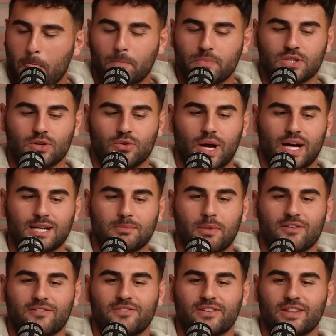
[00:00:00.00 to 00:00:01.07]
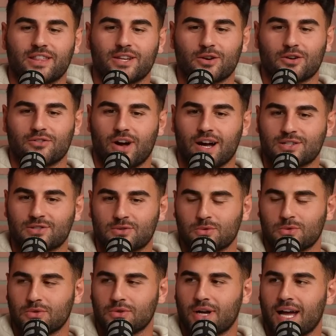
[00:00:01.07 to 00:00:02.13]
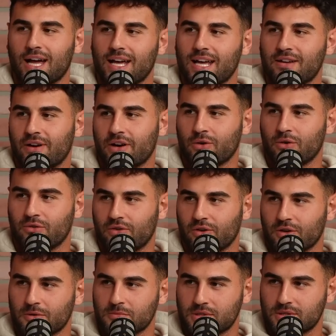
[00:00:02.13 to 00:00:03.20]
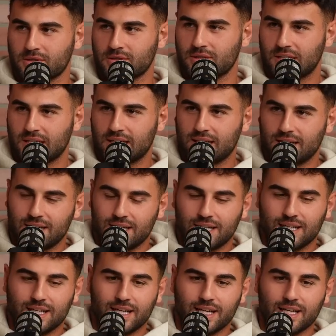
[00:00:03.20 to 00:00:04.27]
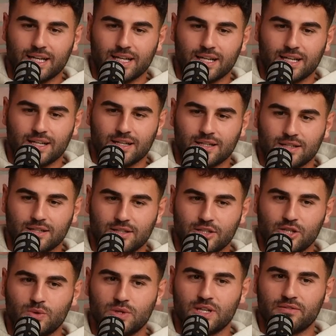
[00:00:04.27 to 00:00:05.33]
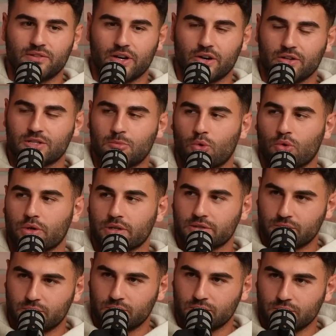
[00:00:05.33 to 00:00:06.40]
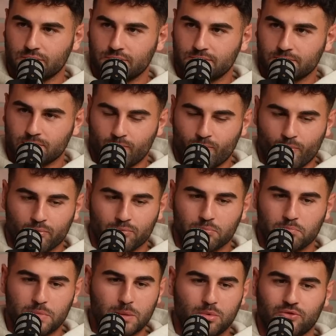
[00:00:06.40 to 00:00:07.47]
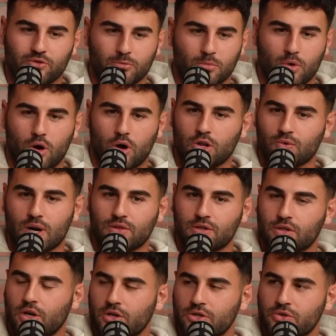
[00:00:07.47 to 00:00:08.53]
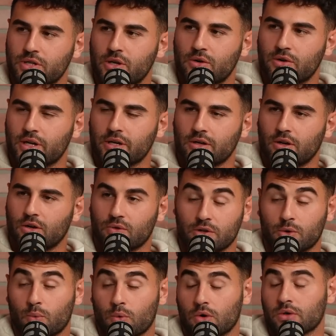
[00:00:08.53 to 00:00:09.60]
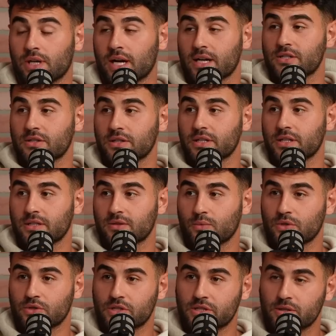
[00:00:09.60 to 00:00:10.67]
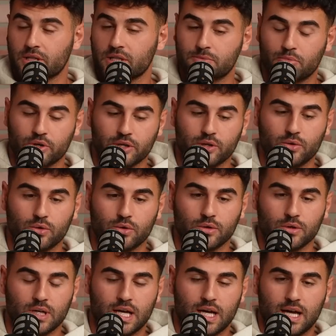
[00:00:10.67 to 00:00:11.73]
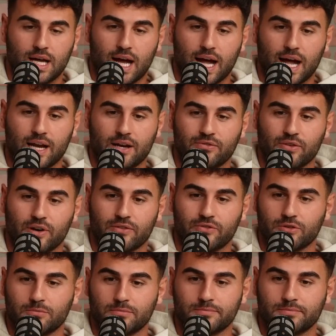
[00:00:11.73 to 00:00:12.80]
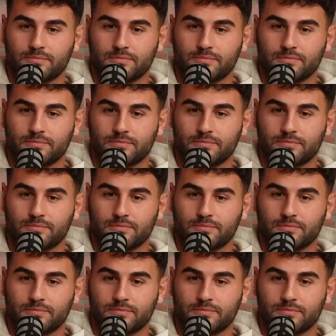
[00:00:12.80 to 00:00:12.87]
So I did my 5th year of high school at Avon Old Farms. And you live there. It's a boarding school. People from all around the country go there, all around the world actually, which is it's pretty cool. I had a friend from